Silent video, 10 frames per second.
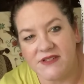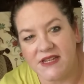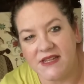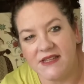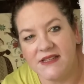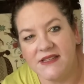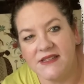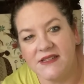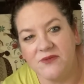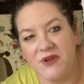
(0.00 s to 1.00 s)
to
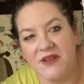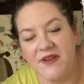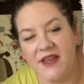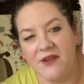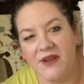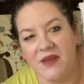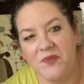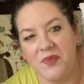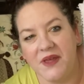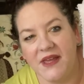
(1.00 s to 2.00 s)
reevaluate,
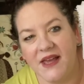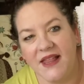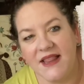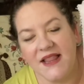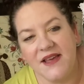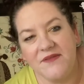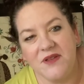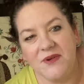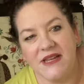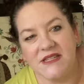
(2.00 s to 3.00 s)
but I love
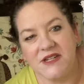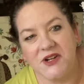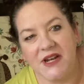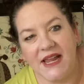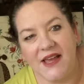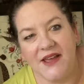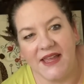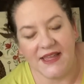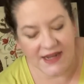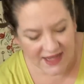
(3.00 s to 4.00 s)
the way it's turning out,
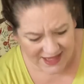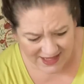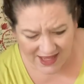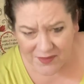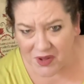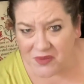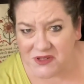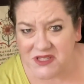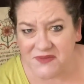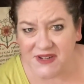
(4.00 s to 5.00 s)
and I'm
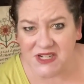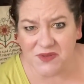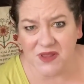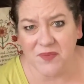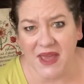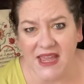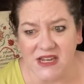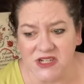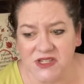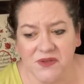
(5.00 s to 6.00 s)
almost finished with a
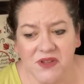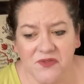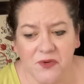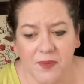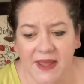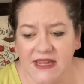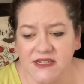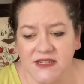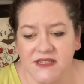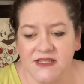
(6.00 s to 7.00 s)
page. It's only 4
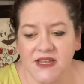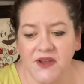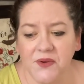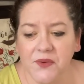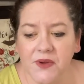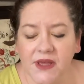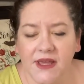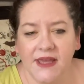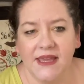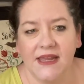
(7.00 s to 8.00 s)
pages, so
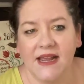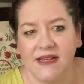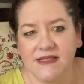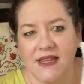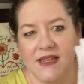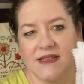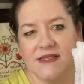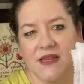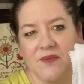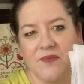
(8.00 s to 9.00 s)
it has like
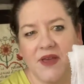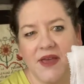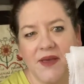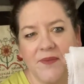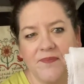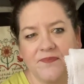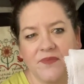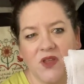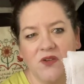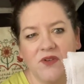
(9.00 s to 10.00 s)
some
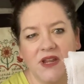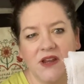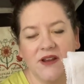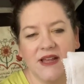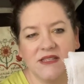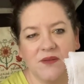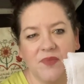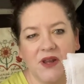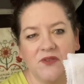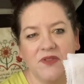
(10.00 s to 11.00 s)
over here it has a
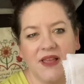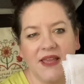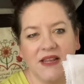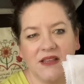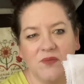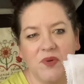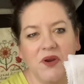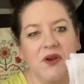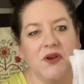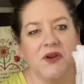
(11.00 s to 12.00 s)
butterfly and a little
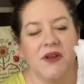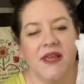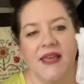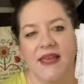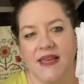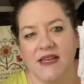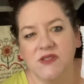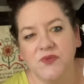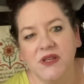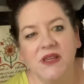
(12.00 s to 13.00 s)
bird.
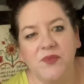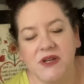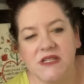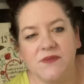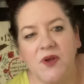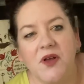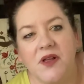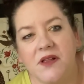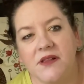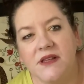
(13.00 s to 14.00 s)
It's really pretty
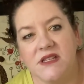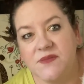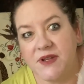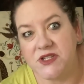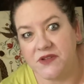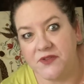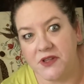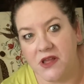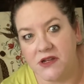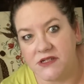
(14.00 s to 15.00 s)
small, especially for a
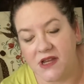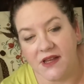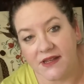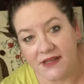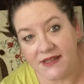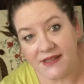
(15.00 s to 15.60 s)
long dog,